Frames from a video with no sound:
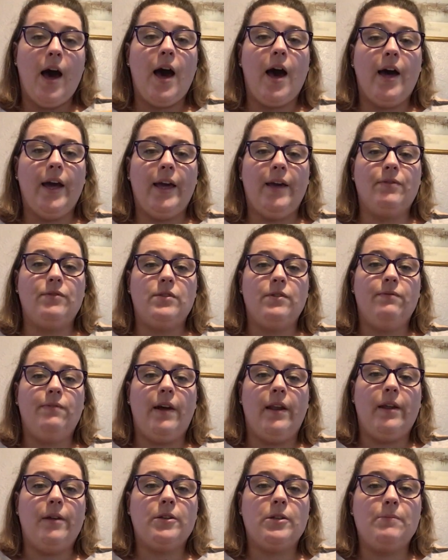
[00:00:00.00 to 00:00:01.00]
I have
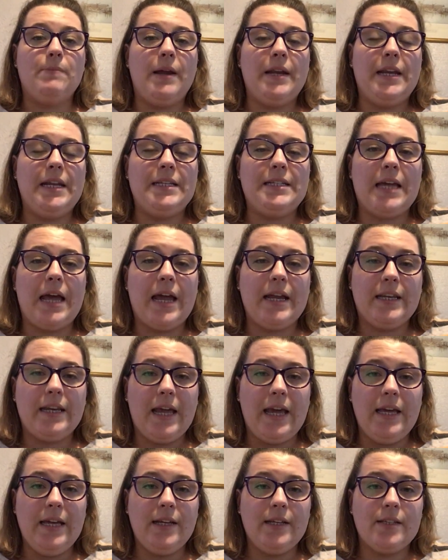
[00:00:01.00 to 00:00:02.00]
developed many
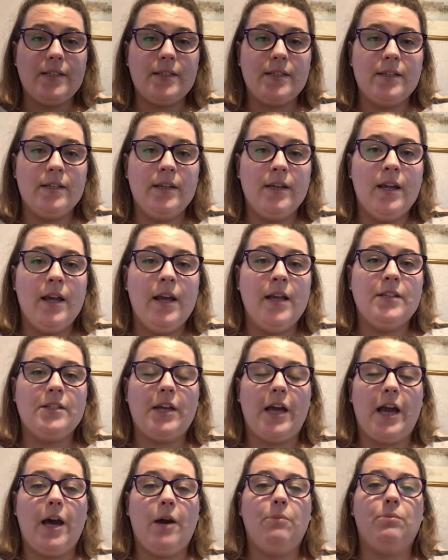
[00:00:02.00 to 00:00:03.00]
techniques
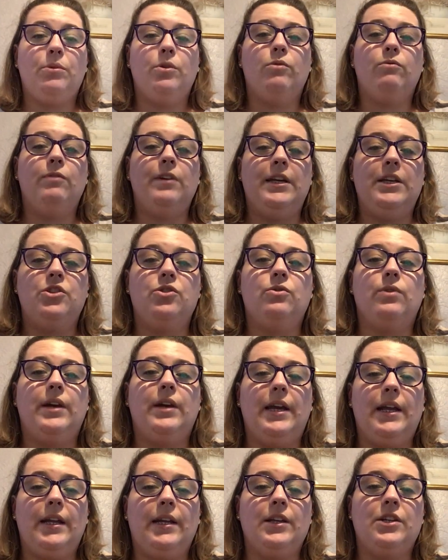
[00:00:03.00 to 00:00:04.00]
to help you reach your
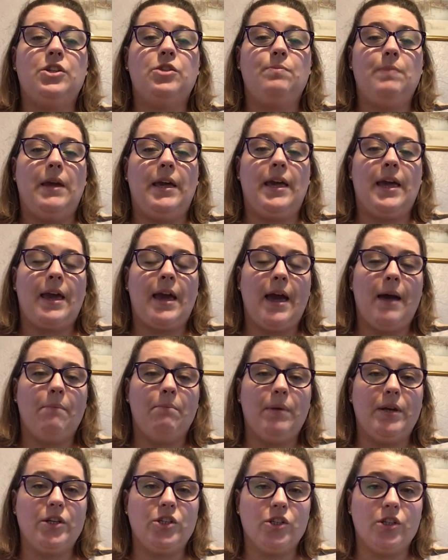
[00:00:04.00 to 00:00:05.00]
English speaking
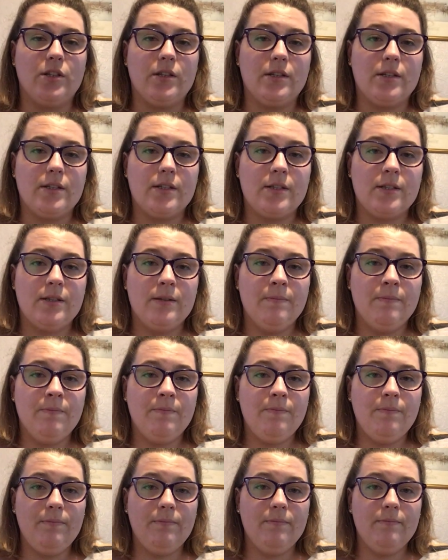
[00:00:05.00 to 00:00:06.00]
ambitions.
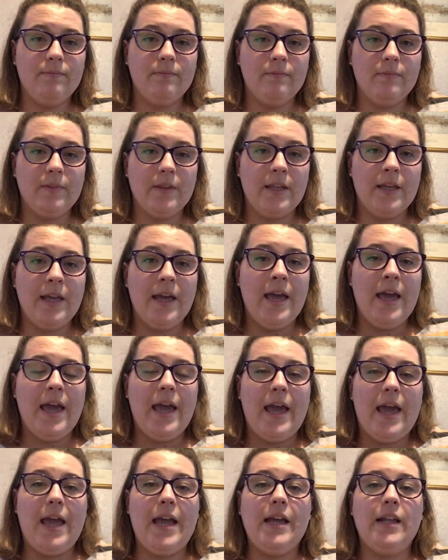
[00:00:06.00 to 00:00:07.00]

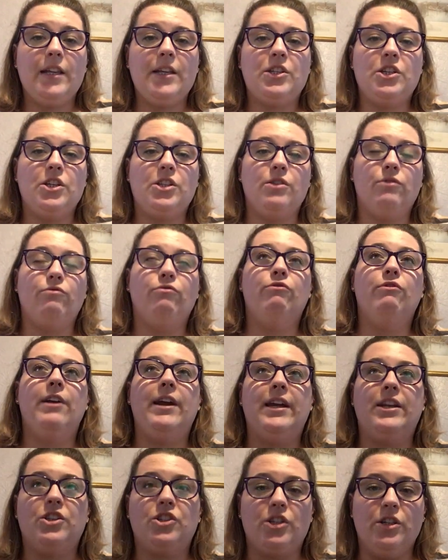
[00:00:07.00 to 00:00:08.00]
English is a
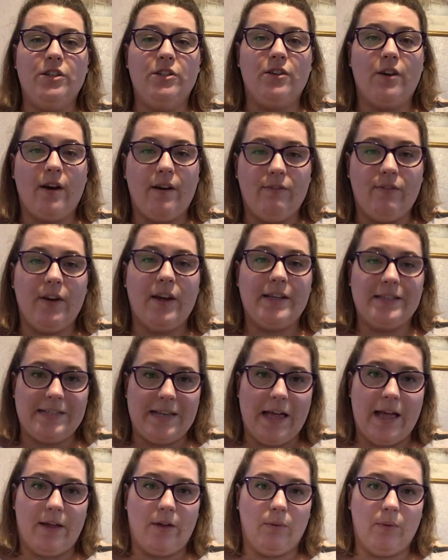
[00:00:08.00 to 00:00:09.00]
rich and diverse
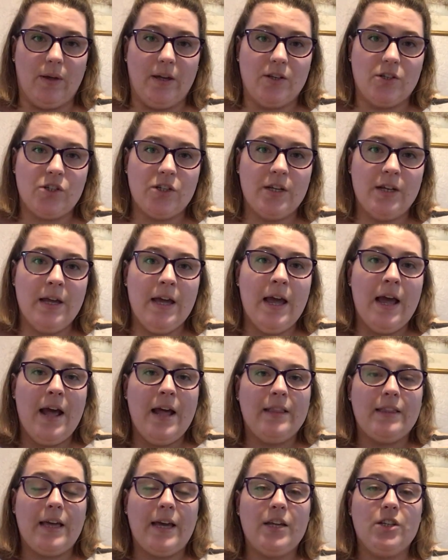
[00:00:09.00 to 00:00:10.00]
language
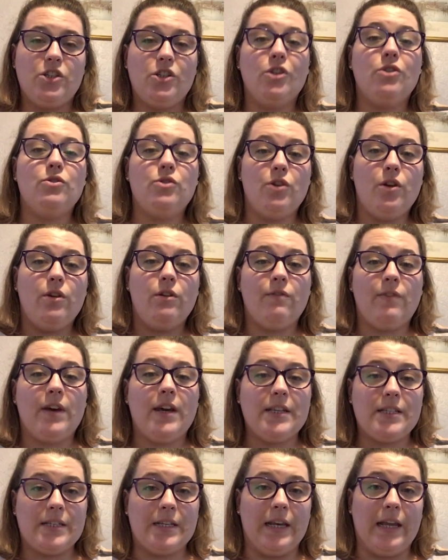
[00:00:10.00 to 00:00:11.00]
that is used
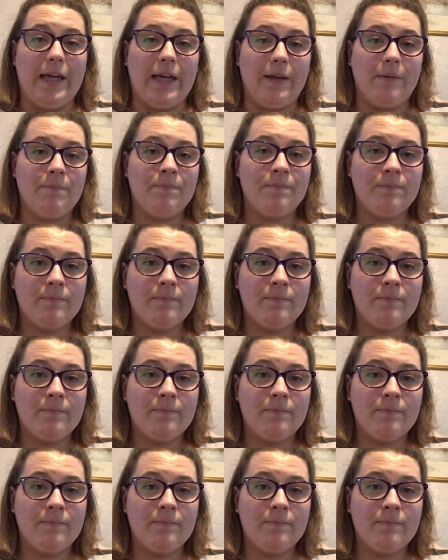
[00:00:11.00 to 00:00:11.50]
universally.